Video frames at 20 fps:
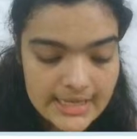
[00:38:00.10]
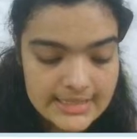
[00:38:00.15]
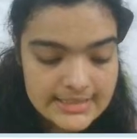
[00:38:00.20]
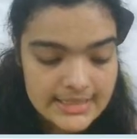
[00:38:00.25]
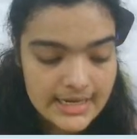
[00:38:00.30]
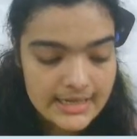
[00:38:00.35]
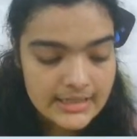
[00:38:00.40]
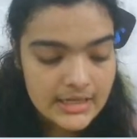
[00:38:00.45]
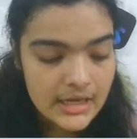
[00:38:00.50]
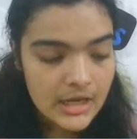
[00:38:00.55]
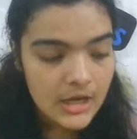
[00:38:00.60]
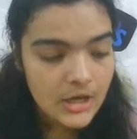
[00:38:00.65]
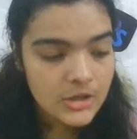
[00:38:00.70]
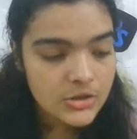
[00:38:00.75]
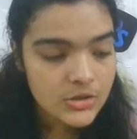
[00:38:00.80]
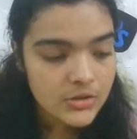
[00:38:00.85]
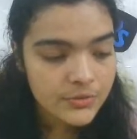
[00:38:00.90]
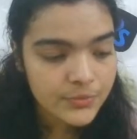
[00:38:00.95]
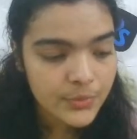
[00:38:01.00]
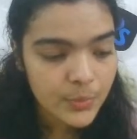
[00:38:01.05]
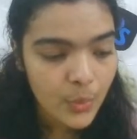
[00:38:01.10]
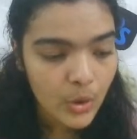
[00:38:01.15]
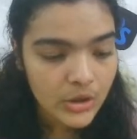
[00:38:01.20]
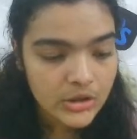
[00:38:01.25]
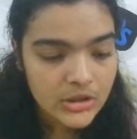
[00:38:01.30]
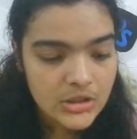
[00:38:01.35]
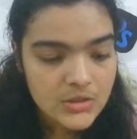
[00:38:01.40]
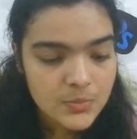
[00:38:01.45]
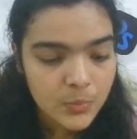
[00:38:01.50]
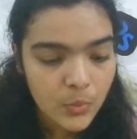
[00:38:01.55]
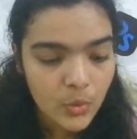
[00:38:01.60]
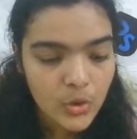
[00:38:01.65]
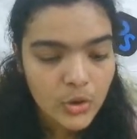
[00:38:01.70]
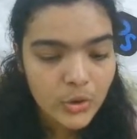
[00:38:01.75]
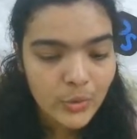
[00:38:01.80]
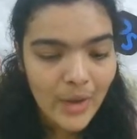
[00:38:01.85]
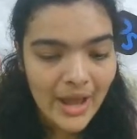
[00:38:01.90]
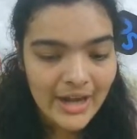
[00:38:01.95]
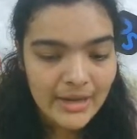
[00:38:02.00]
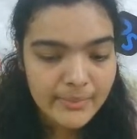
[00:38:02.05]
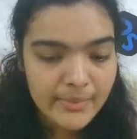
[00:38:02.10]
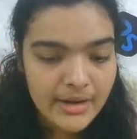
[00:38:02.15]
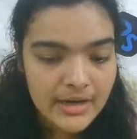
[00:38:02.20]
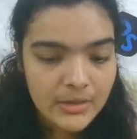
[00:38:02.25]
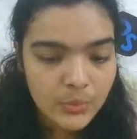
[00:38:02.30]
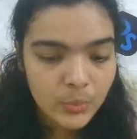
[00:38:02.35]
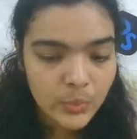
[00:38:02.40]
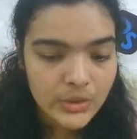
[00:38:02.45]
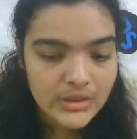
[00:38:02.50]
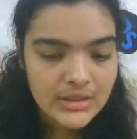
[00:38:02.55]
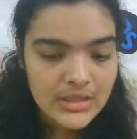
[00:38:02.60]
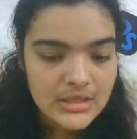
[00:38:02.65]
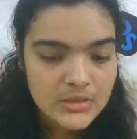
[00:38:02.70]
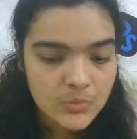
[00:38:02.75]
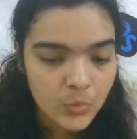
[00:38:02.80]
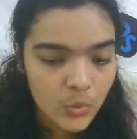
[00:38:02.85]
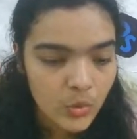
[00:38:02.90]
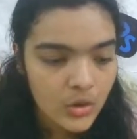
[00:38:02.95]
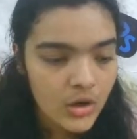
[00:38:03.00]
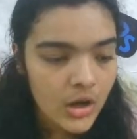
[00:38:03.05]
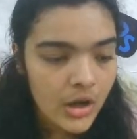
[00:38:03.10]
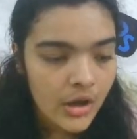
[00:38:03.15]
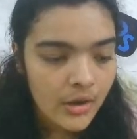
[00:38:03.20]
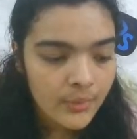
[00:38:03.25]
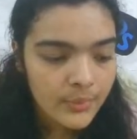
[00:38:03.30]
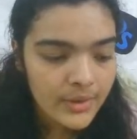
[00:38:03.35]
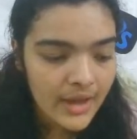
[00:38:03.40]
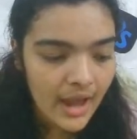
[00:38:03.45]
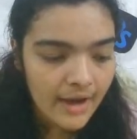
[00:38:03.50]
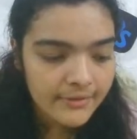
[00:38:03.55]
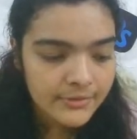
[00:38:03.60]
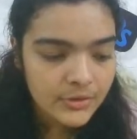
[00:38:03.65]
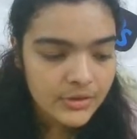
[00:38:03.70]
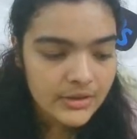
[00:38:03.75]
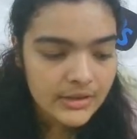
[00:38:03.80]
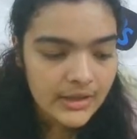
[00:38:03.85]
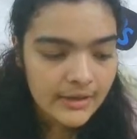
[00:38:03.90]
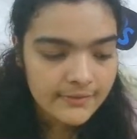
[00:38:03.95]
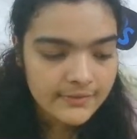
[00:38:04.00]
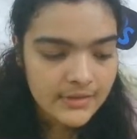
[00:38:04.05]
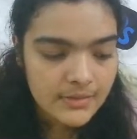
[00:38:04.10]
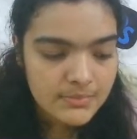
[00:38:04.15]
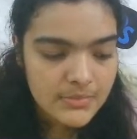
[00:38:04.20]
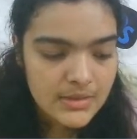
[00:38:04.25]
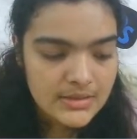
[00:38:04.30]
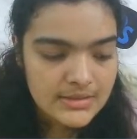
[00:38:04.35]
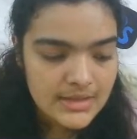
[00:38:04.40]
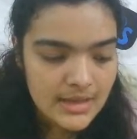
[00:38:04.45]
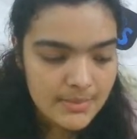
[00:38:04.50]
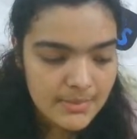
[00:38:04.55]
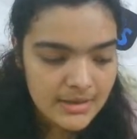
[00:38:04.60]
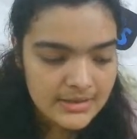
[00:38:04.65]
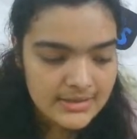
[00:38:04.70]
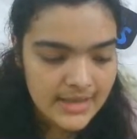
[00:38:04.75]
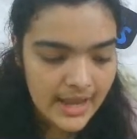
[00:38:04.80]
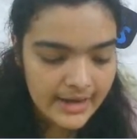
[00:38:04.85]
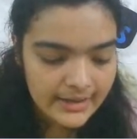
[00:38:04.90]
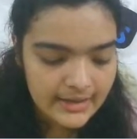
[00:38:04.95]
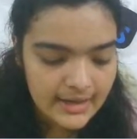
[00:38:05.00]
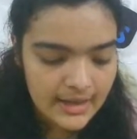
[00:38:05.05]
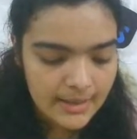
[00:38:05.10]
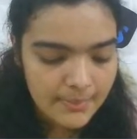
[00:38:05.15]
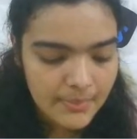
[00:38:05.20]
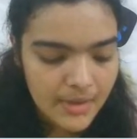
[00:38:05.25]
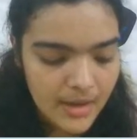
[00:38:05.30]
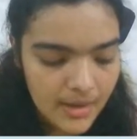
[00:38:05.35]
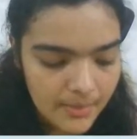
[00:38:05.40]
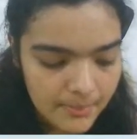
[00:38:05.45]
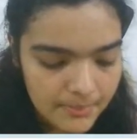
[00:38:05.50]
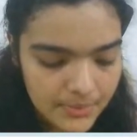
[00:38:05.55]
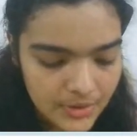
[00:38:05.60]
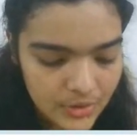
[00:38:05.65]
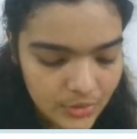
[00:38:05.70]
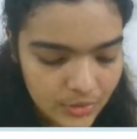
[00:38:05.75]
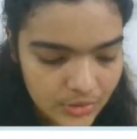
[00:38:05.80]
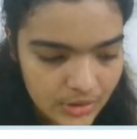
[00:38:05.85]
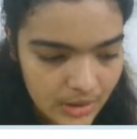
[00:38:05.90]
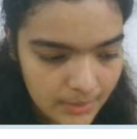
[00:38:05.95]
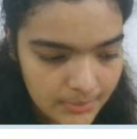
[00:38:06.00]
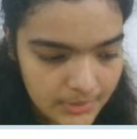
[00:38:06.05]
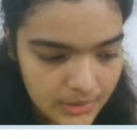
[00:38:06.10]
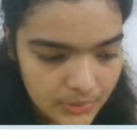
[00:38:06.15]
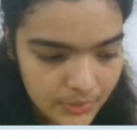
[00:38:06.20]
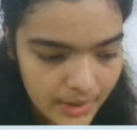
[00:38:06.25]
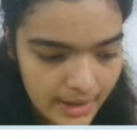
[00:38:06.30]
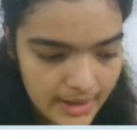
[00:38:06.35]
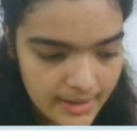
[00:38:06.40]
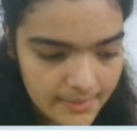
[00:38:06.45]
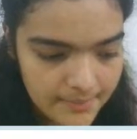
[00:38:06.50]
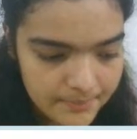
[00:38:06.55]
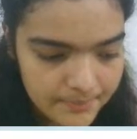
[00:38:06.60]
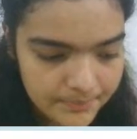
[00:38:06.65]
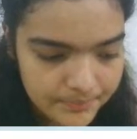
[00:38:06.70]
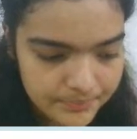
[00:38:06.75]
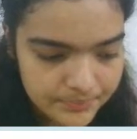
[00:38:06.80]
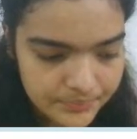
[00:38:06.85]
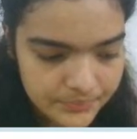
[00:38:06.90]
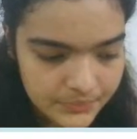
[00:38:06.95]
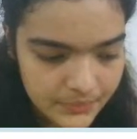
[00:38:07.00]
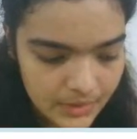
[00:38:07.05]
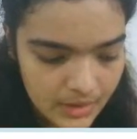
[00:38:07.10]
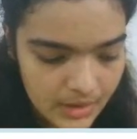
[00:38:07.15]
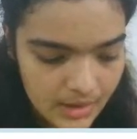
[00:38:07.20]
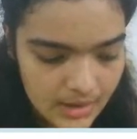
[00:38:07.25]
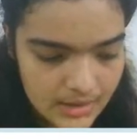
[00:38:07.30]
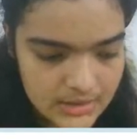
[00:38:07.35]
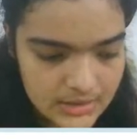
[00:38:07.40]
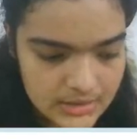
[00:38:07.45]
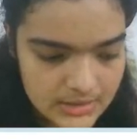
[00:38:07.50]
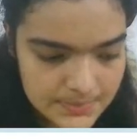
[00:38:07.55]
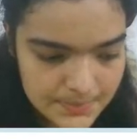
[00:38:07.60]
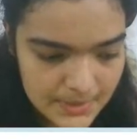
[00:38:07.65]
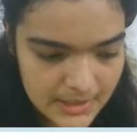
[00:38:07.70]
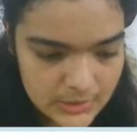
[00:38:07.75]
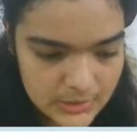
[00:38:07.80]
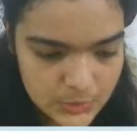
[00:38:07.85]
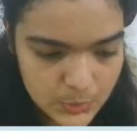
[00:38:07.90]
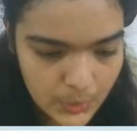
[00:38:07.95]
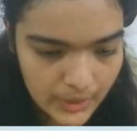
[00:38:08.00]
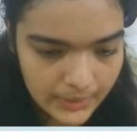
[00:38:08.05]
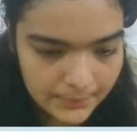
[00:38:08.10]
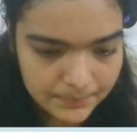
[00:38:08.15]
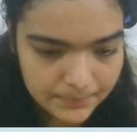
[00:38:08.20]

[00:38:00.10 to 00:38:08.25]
yet. So if you want this bowl to animate with this bowl, we have to give them the same exact name. BOWL space 1.